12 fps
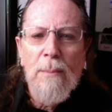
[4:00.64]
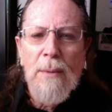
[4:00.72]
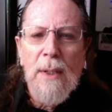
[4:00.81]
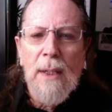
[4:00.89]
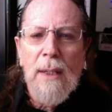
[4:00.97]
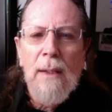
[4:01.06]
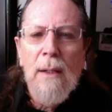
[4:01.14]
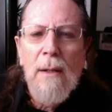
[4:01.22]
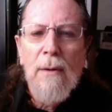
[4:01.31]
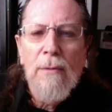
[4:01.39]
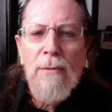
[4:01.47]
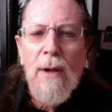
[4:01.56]
the
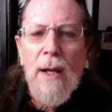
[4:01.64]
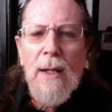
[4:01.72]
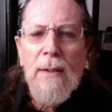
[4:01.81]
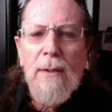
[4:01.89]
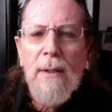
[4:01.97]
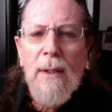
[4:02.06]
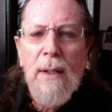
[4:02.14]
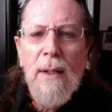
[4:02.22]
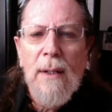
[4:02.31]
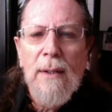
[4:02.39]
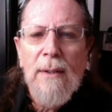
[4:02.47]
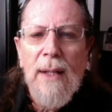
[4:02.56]
front,
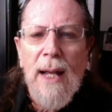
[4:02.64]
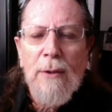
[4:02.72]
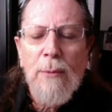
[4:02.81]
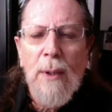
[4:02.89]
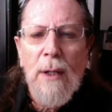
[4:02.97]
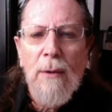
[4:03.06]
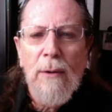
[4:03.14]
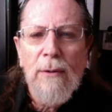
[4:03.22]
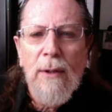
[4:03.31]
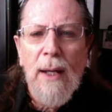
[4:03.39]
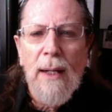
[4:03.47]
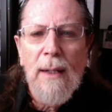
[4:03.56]
that's what it looks
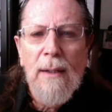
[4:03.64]
like.